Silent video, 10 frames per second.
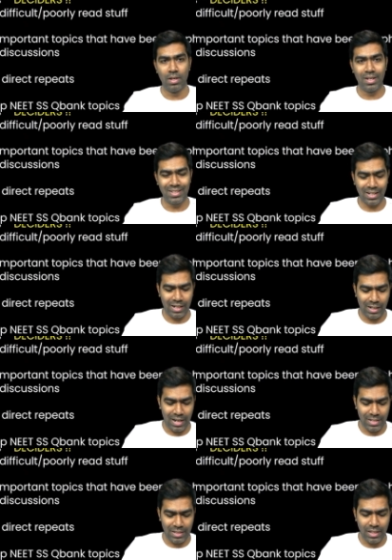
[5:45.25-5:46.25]
It's a
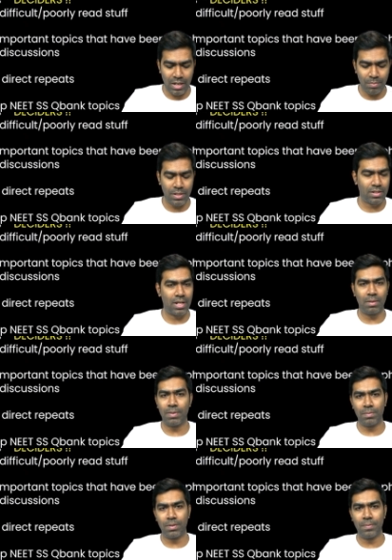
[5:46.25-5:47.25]
classic NB style
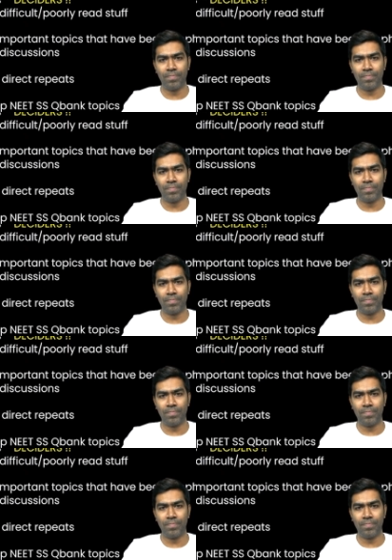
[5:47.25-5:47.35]
paper.